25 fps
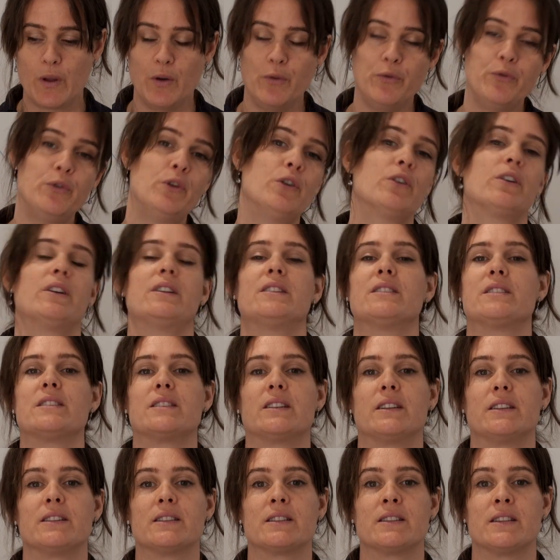for
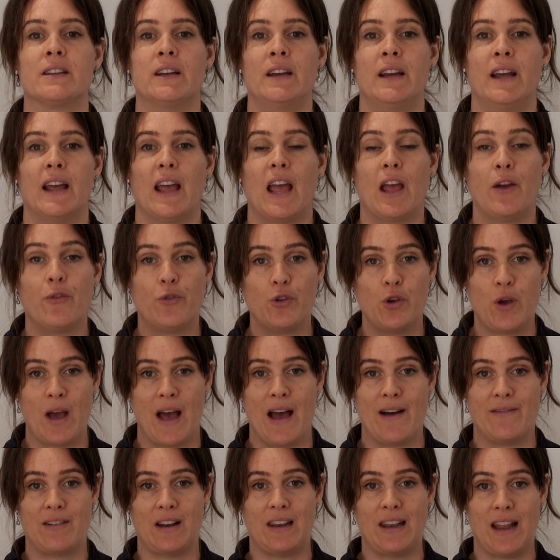instance, if you
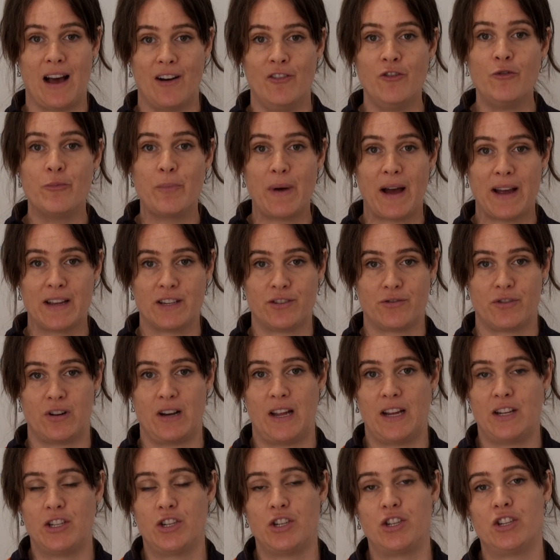have a love-based
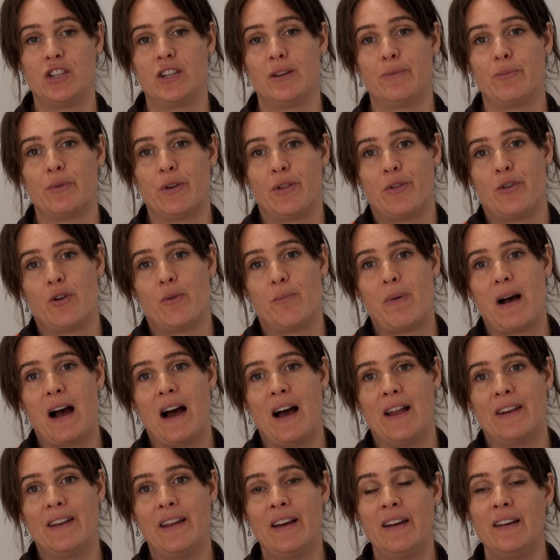relationship with your
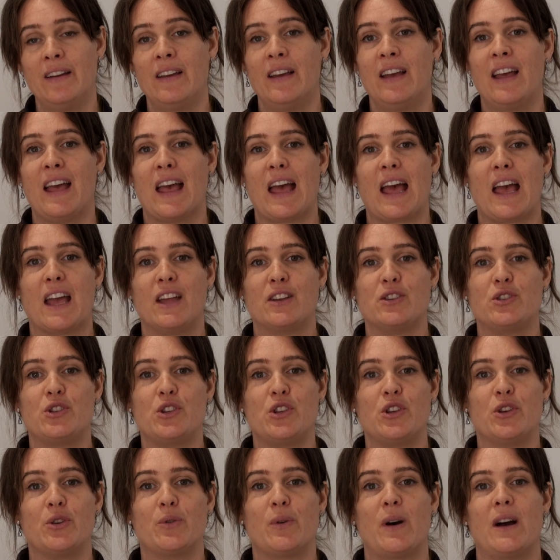partner and
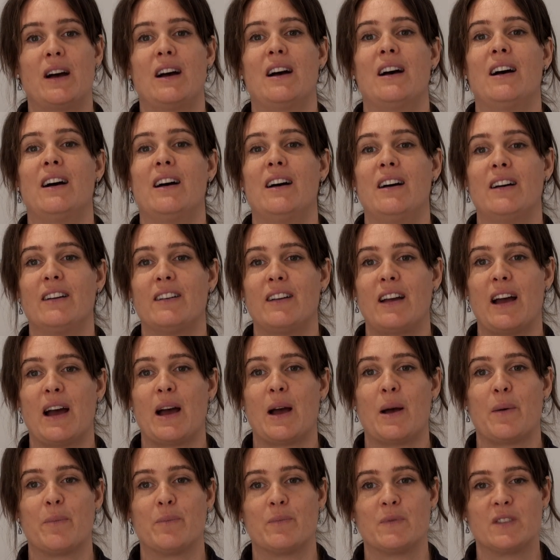you are
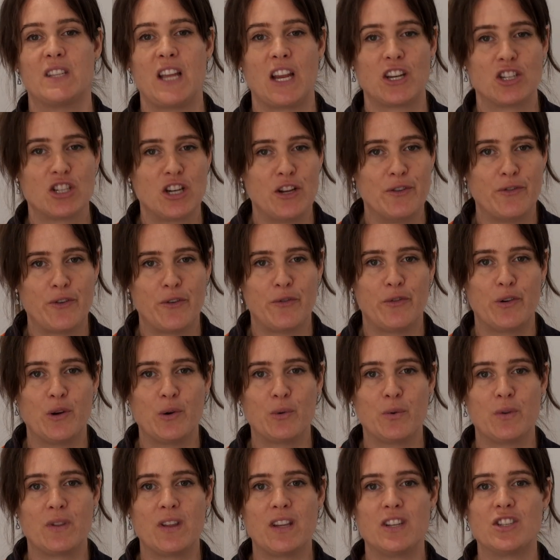sexually
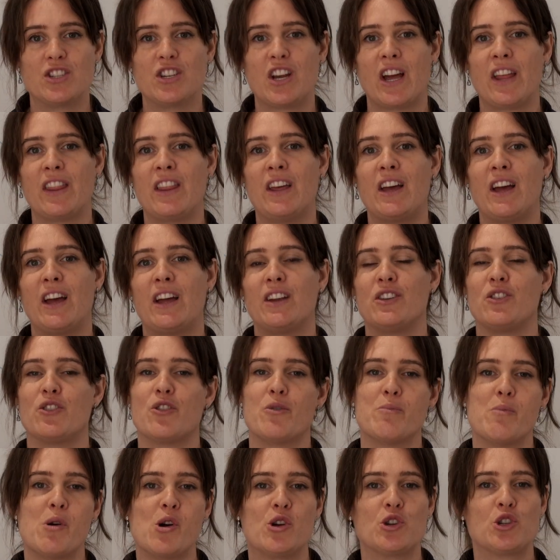fulfilled with each other and you're
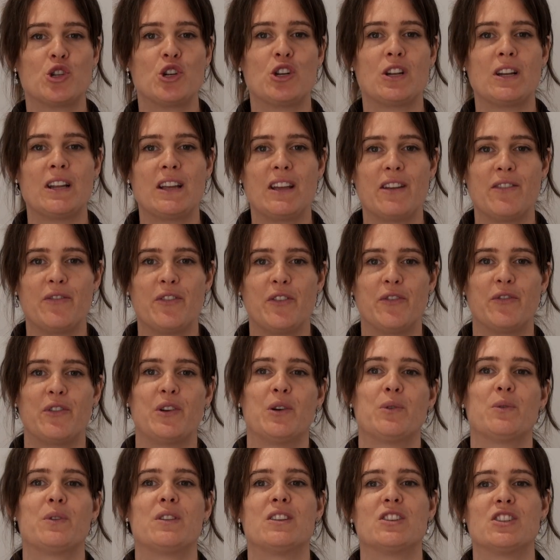emotionally
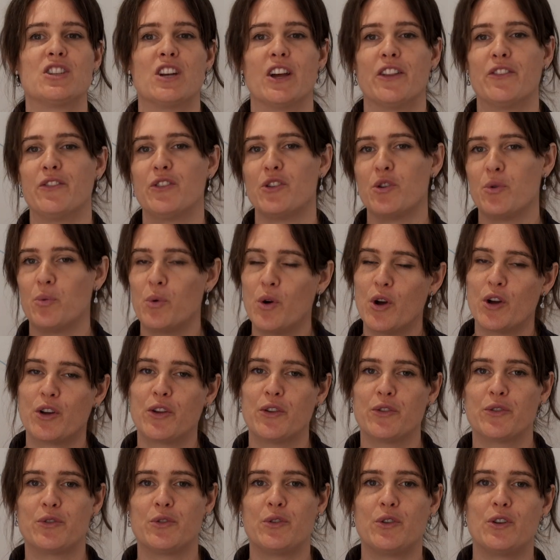fulfilled with each other and you're
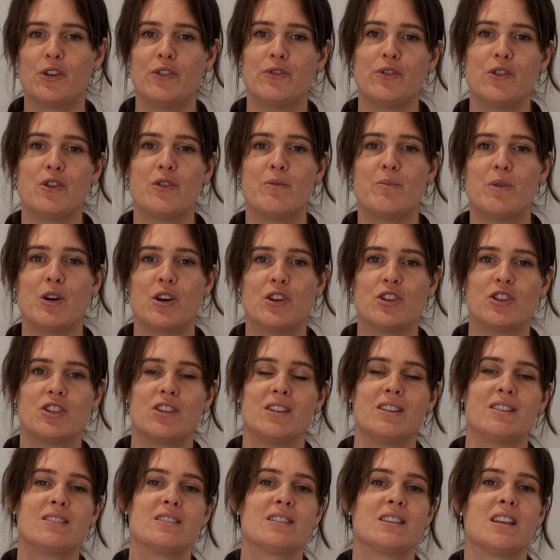working through all of your
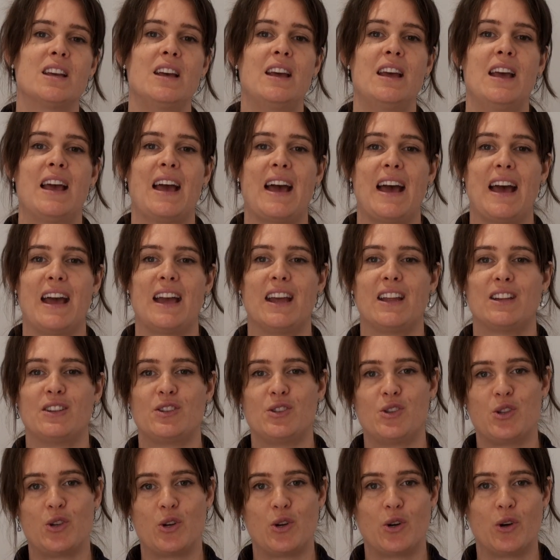emotions
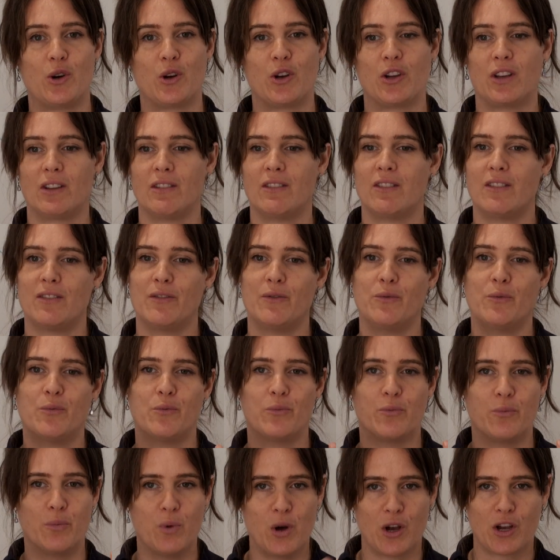and you're
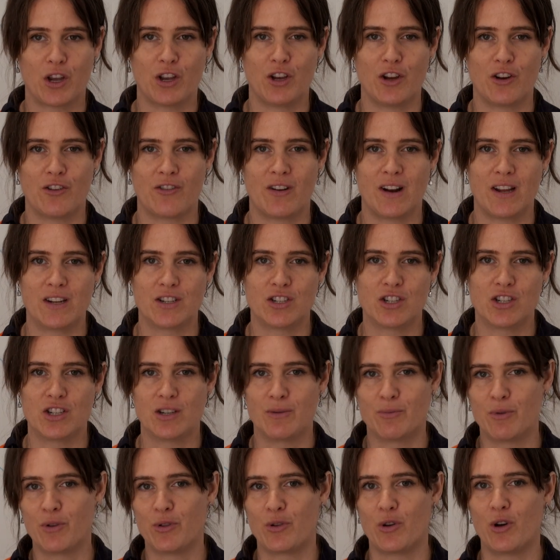working in a
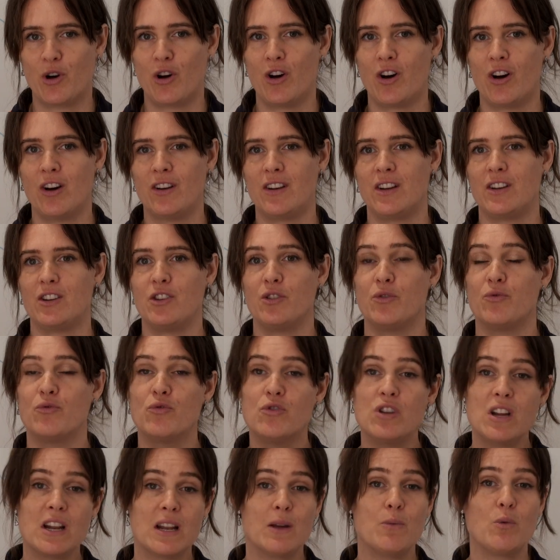relationship with God and you
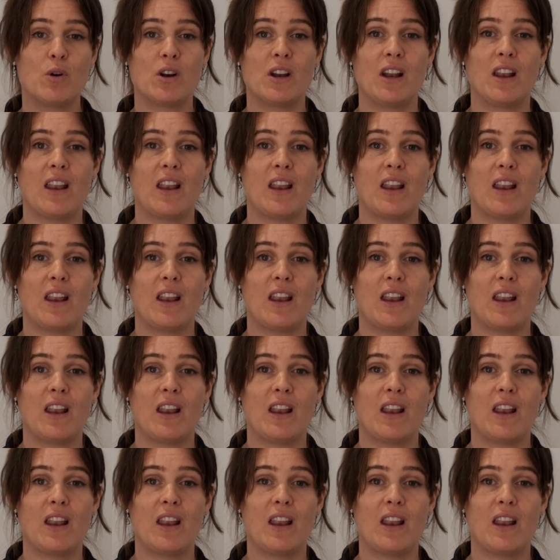really want to